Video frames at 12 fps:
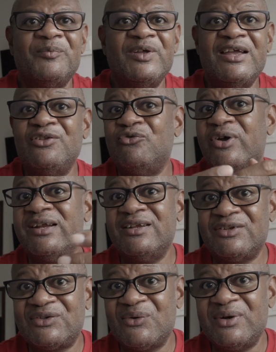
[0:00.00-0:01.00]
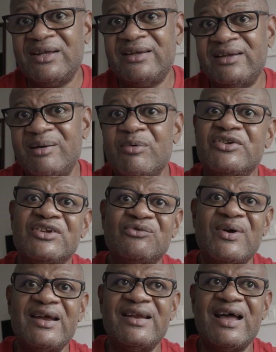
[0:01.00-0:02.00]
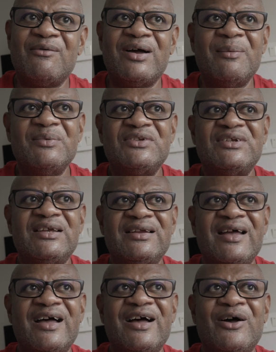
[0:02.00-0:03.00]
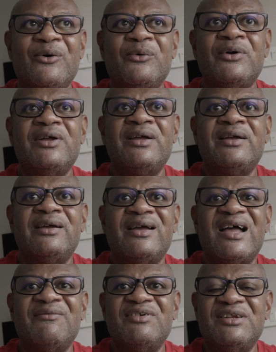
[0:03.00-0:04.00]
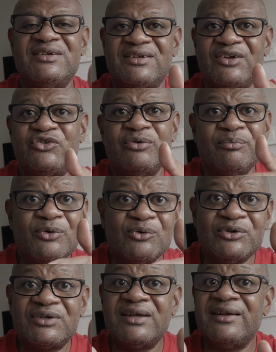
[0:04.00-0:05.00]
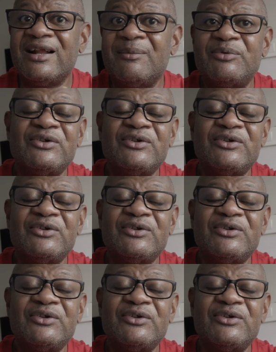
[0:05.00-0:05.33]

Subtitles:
In grading Sony images right now, I'm seeing how having these extra modes can help.